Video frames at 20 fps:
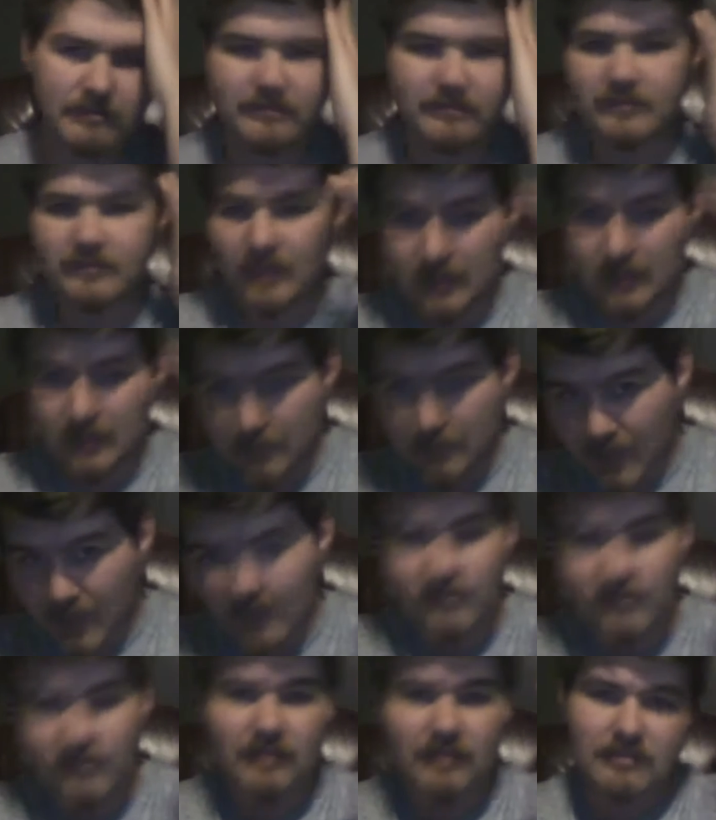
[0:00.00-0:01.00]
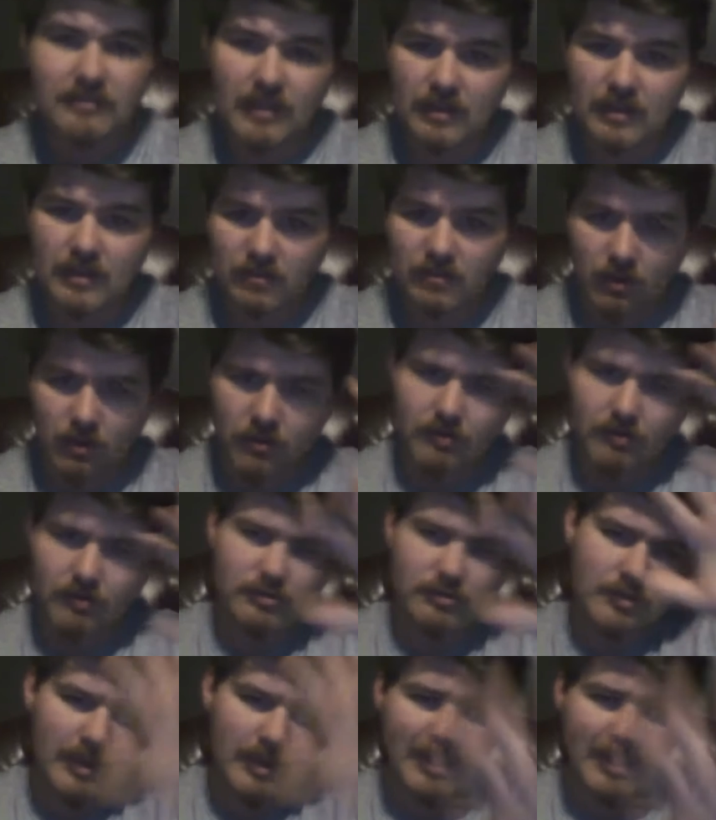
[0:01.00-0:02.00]
and the background's kind of darker,
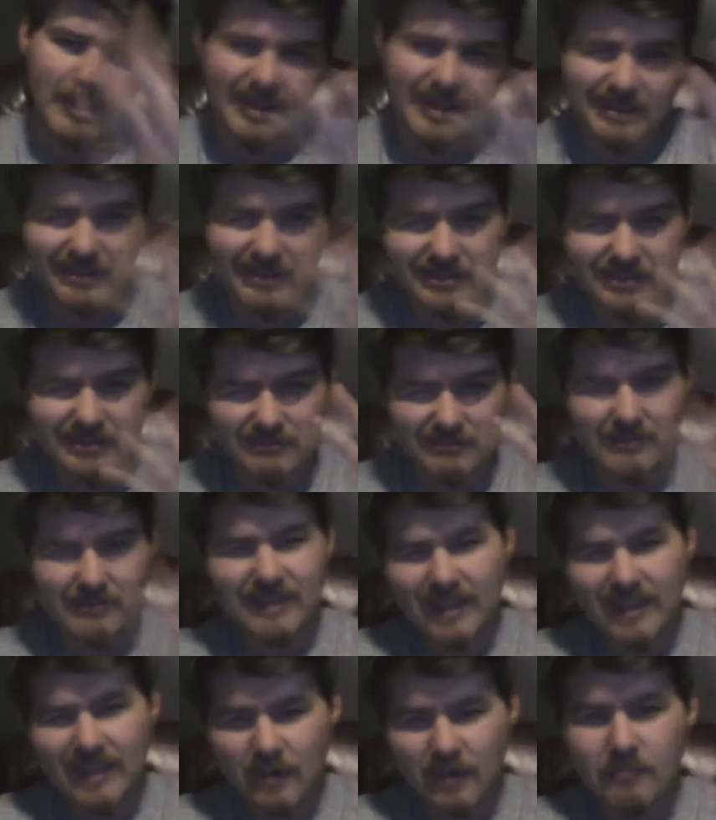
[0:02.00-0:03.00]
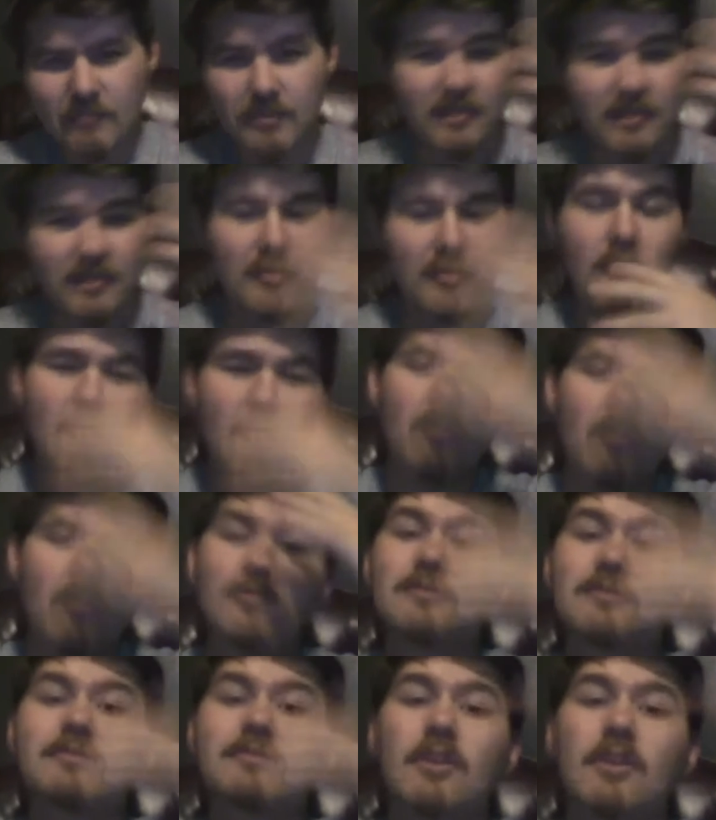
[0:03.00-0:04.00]
so that kind of doesn't really help the whole
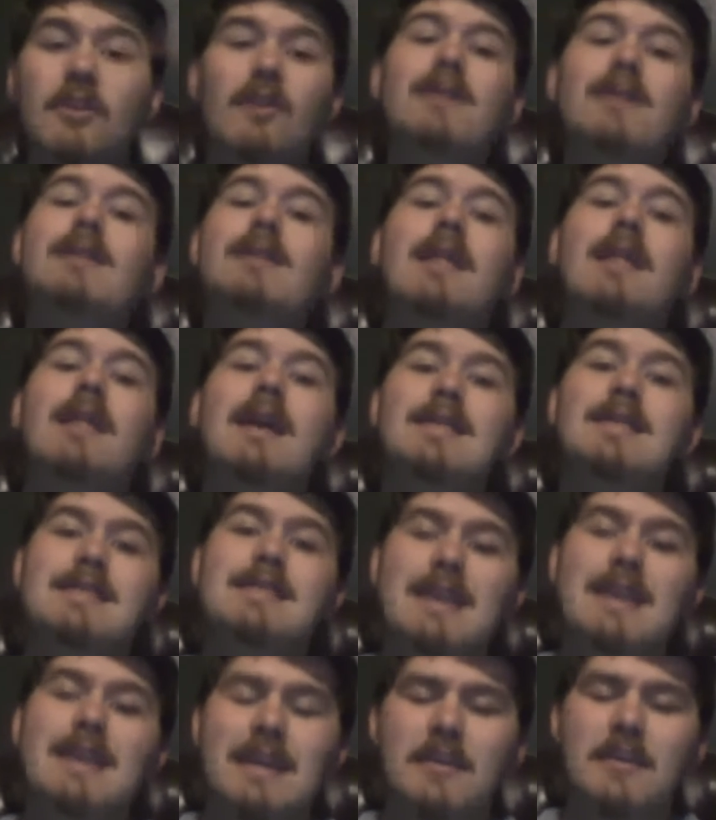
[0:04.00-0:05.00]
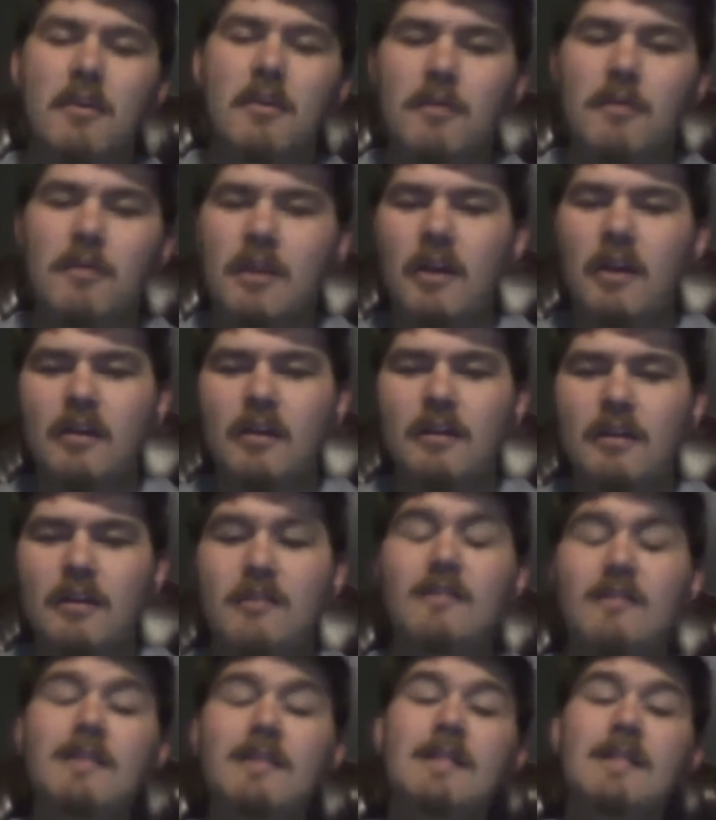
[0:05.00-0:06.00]
dark light thing going on here.
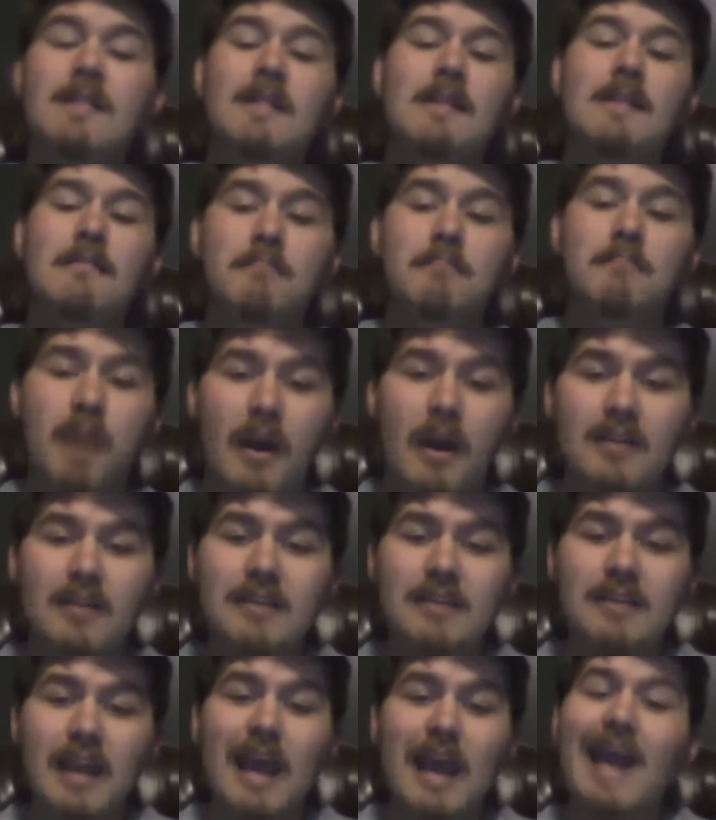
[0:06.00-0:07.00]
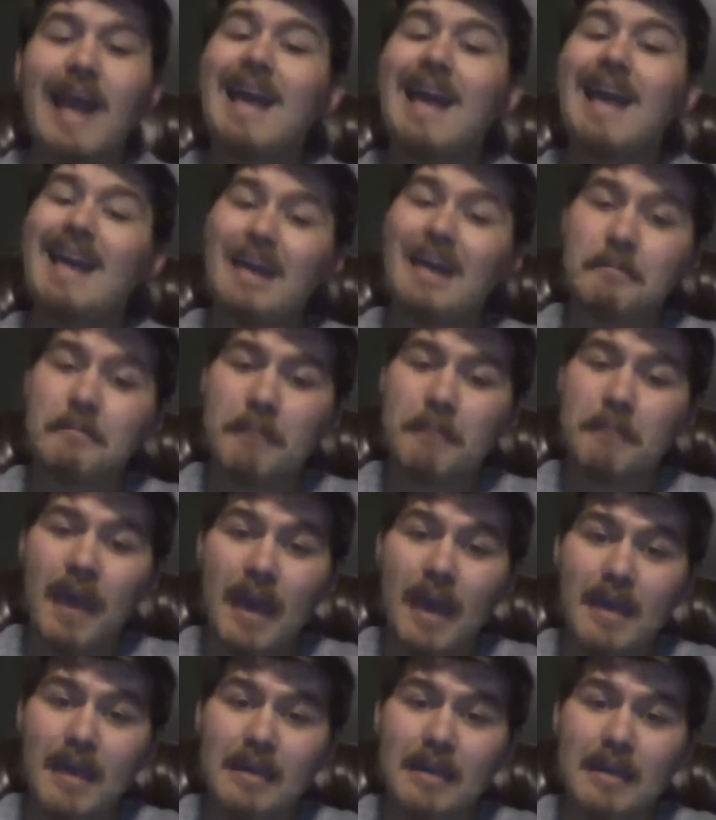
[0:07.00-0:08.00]
But I am
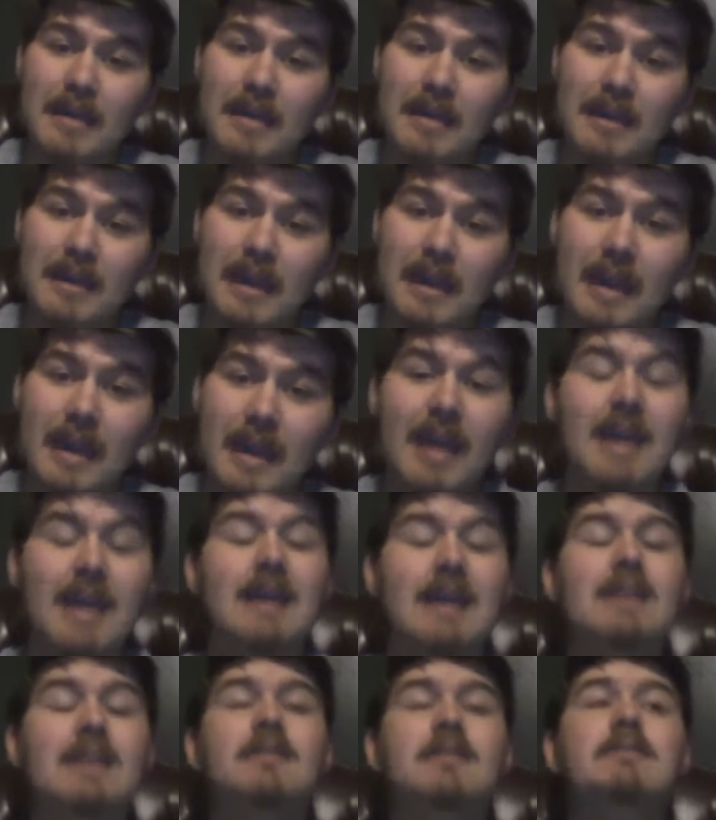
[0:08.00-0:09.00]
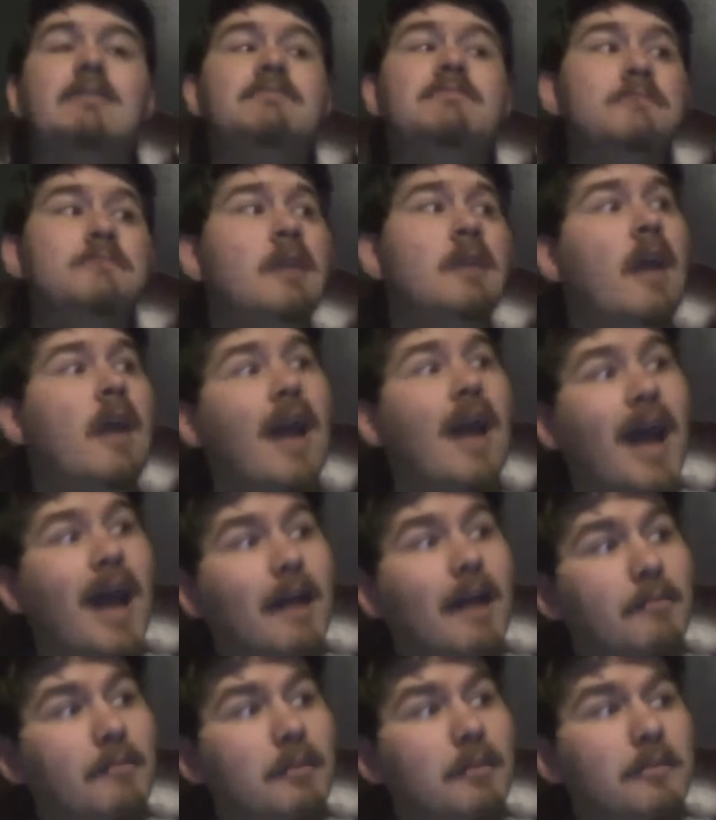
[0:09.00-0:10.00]
back, and
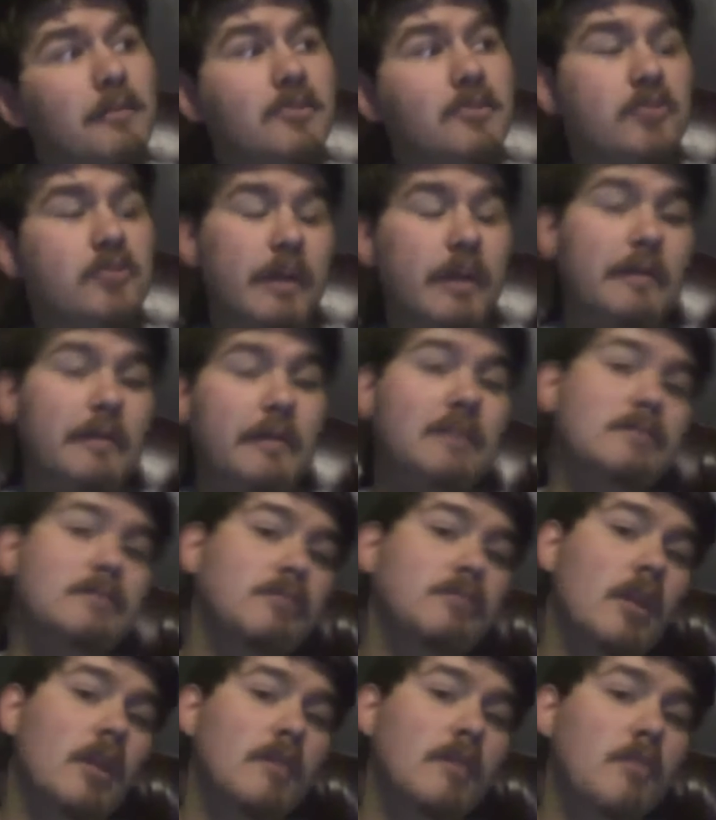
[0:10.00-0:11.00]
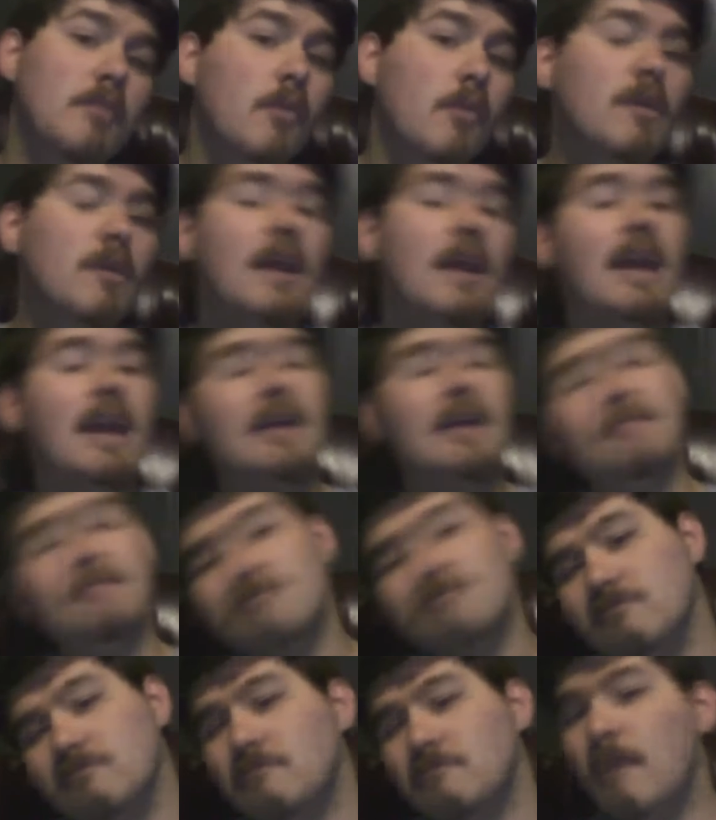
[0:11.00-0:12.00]
I'm gonna be streaming some Bloodborne
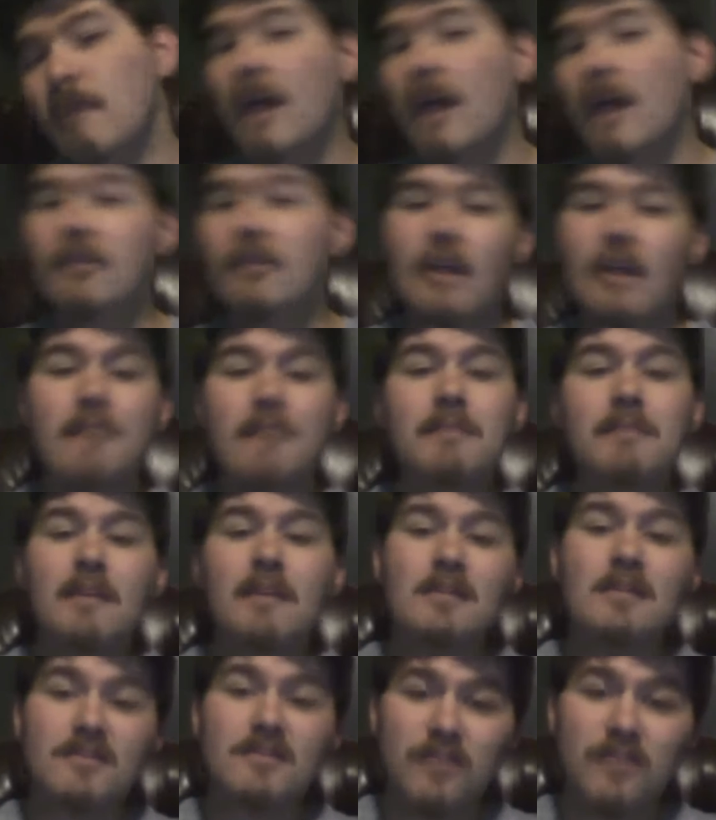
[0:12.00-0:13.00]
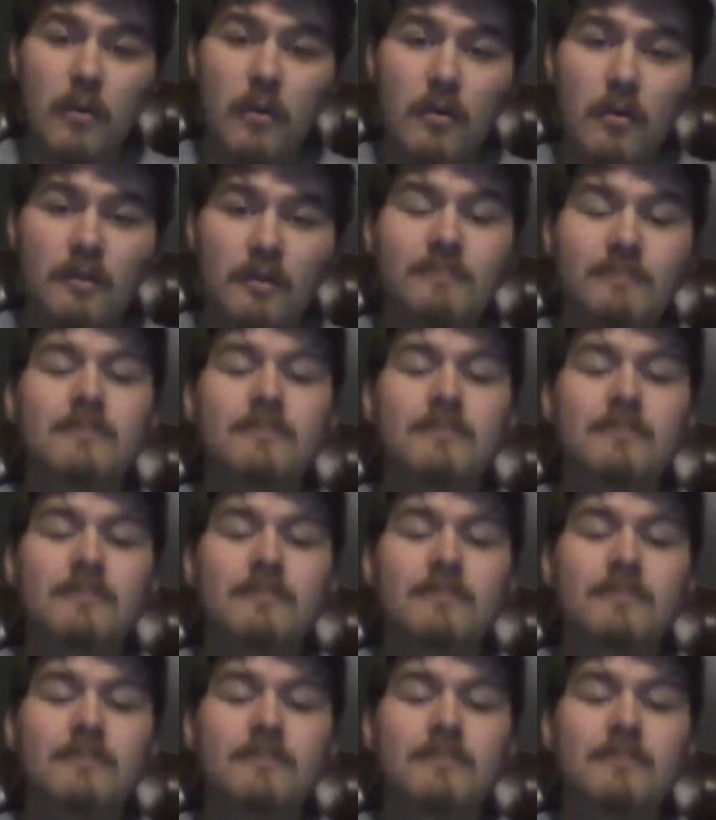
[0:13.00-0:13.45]
and Minecraft P S four.